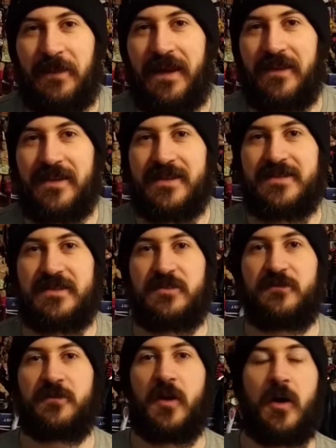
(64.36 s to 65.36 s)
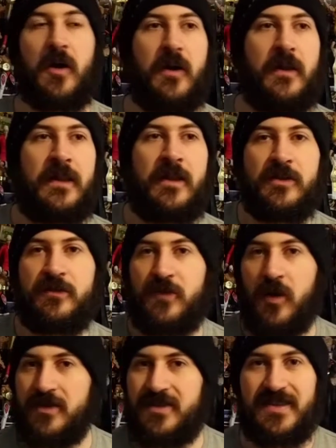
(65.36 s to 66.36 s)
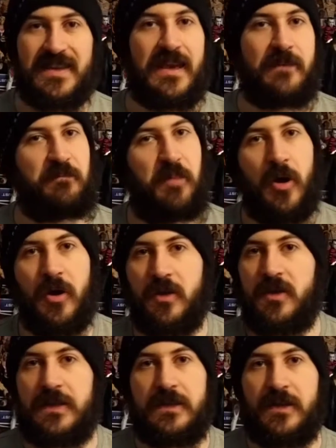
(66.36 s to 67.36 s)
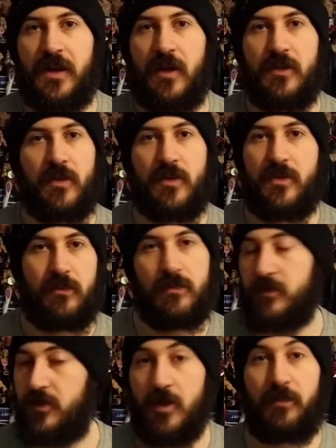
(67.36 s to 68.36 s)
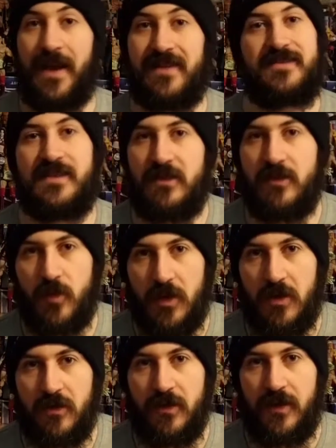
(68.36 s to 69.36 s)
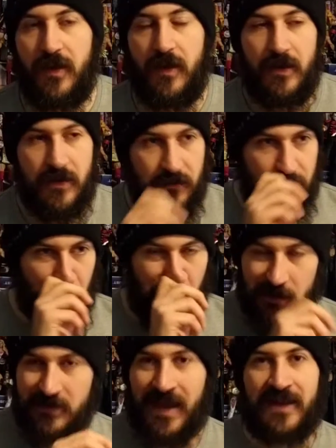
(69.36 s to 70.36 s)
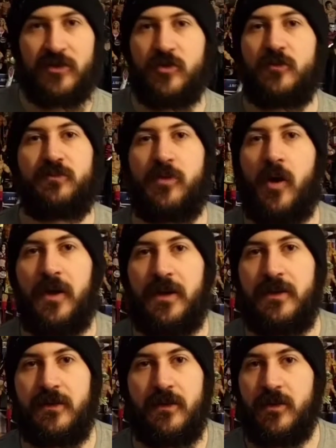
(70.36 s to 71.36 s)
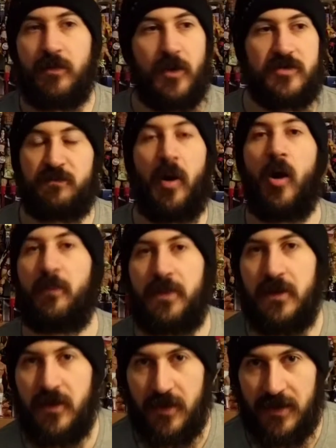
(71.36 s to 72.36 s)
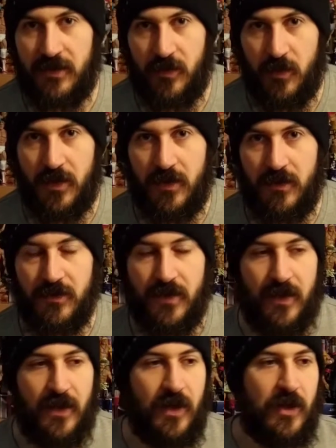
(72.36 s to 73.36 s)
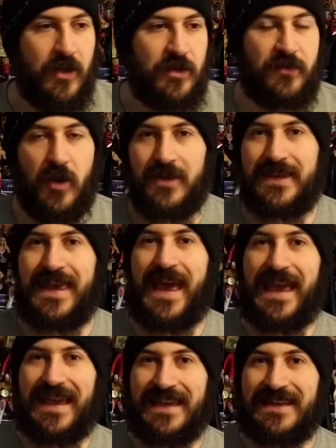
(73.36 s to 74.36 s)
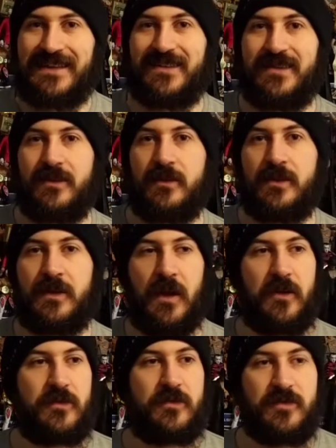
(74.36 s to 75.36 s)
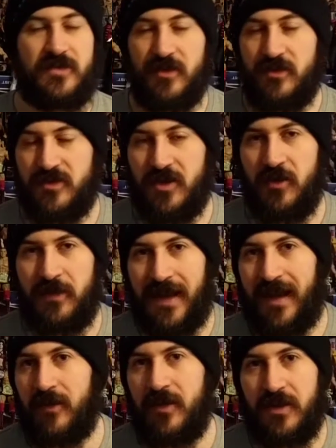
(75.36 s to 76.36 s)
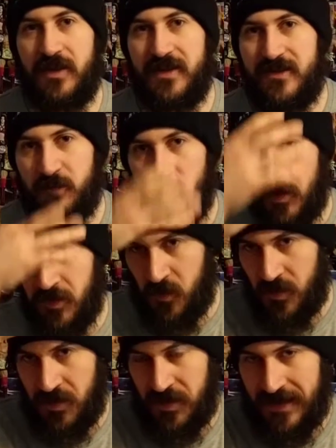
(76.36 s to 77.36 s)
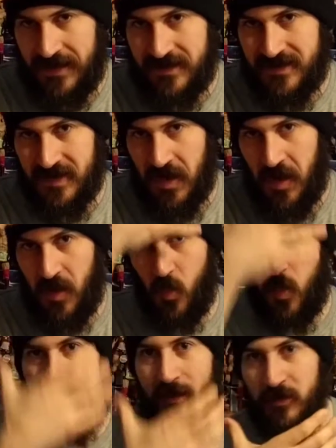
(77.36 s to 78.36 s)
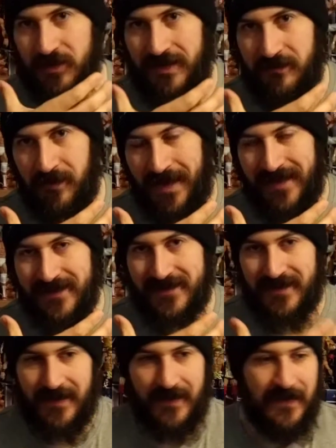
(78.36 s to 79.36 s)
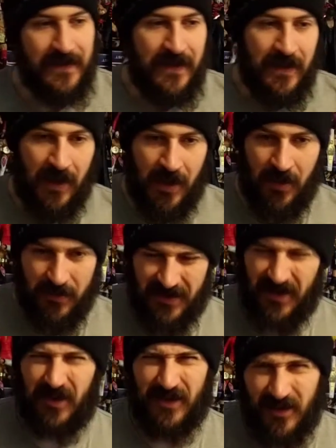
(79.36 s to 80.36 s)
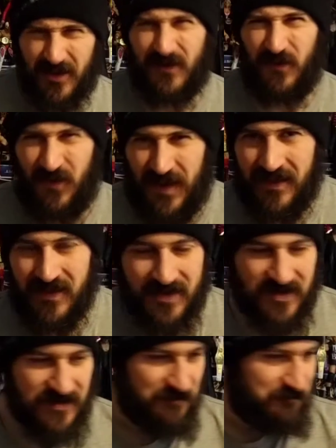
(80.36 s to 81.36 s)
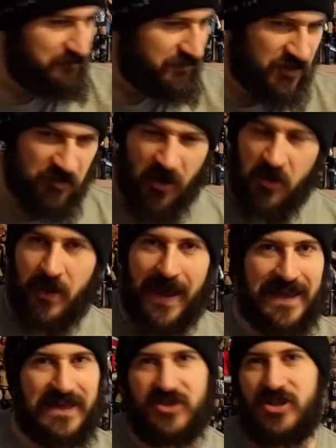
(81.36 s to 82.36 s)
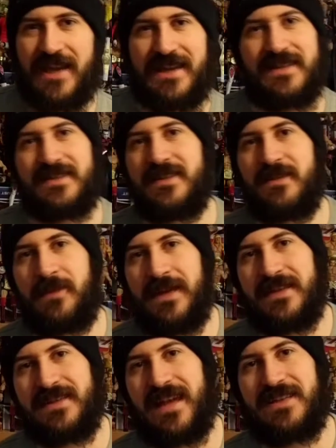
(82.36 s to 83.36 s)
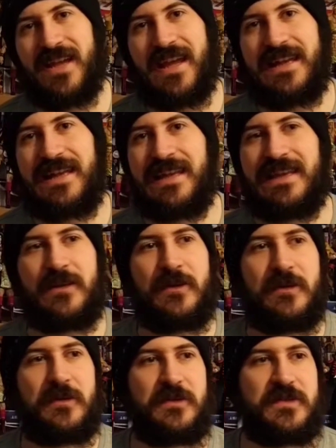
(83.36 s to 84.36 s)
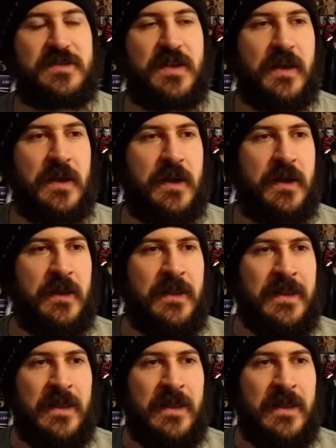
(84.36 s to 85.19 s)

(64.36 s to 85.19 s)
about this is you've got you've got CM Punk, you know, the best in the world. You've got Daniel Bryan, the most popular in the world. You've got Kane, you know, who's who's coming out at this point with his uh, welding mask uh, you know, he looks fierce. Throw AJ into the mix. AJ Lee, who's uh,